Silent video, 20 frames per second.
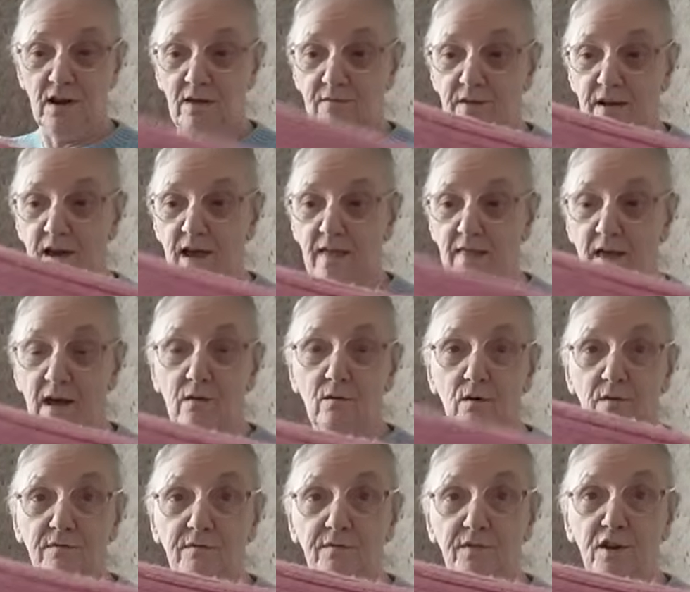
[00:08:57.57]
I'll have to get that
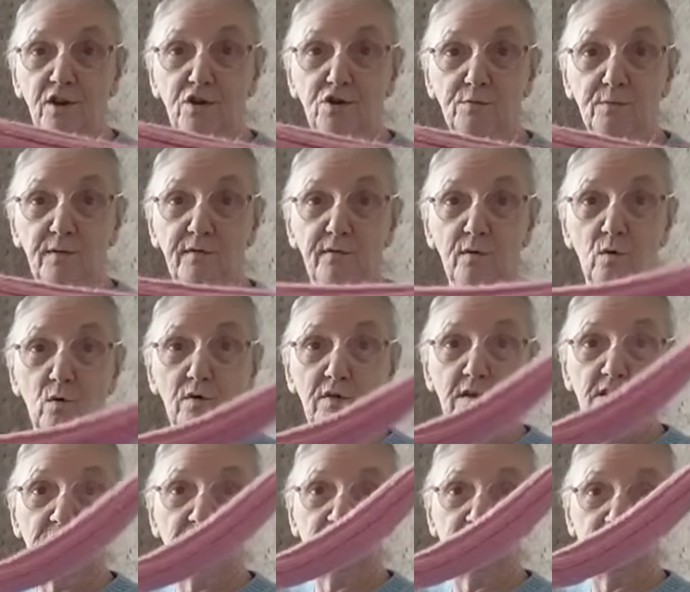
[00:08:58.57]
one finished before
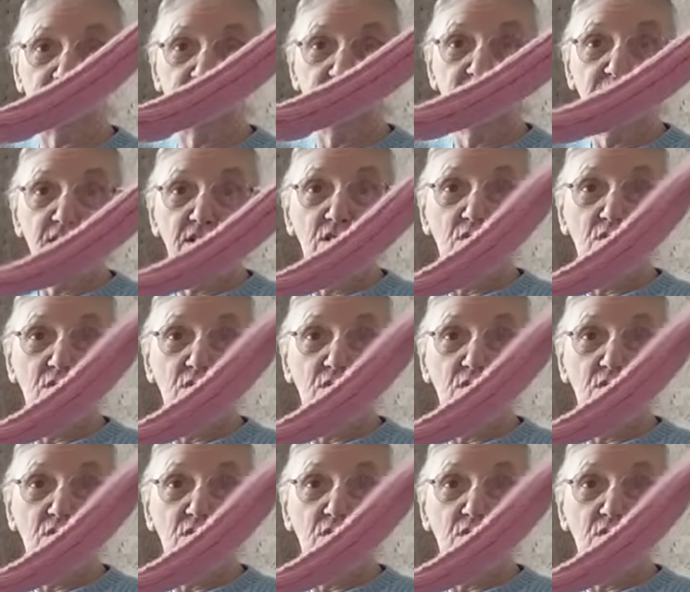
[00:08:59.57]
this